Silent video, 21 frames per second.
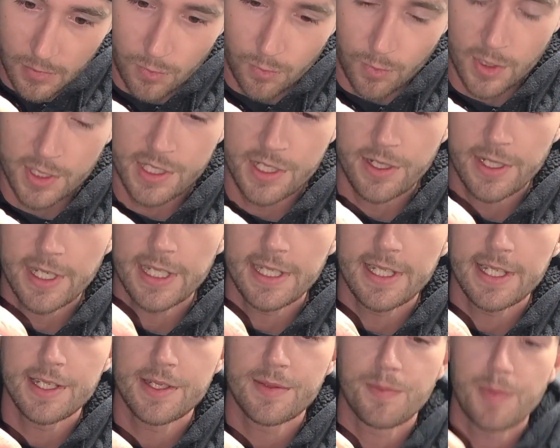Once you get
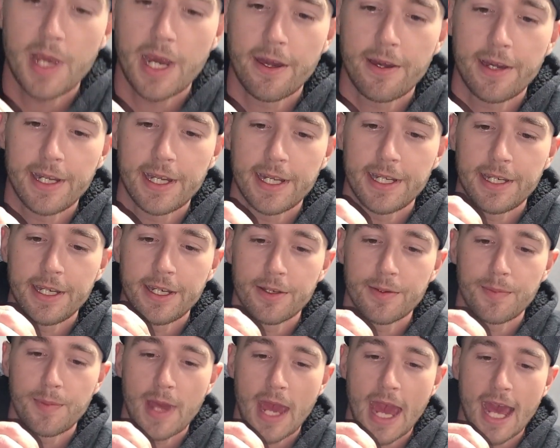this buried in
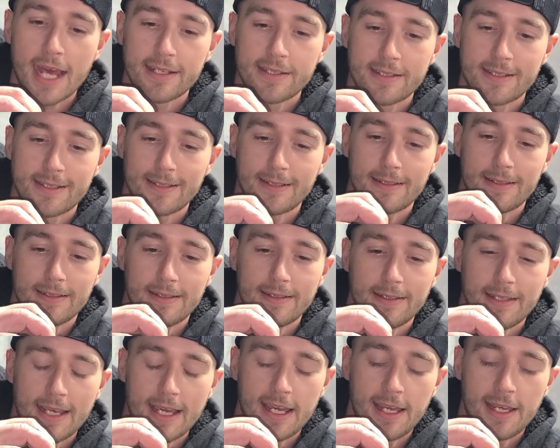here past
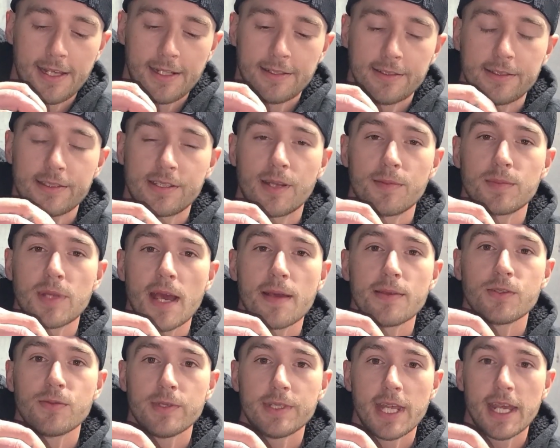the end,
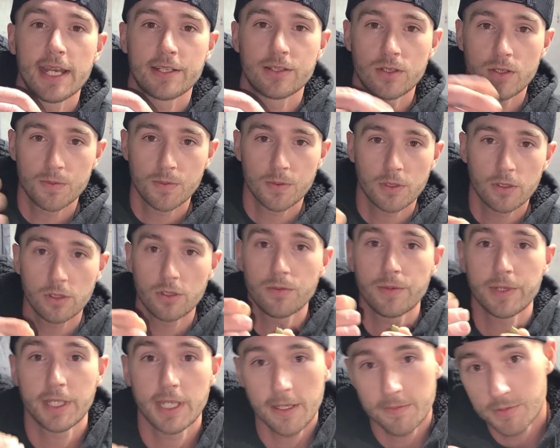sometimes we take super glue.
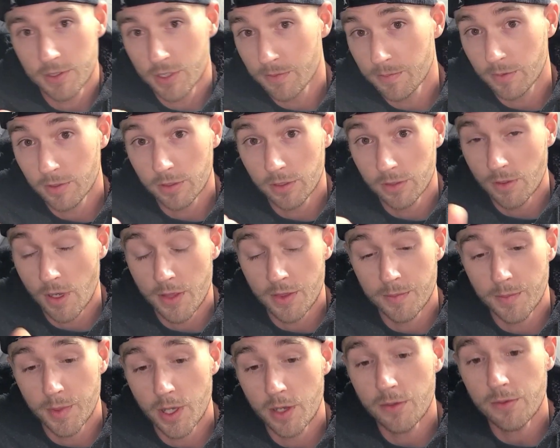We keep super glue on
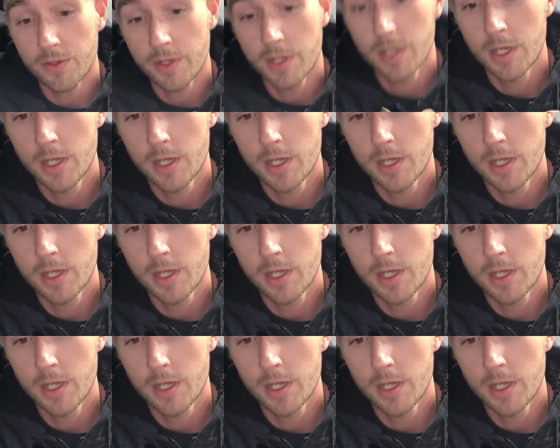the boat.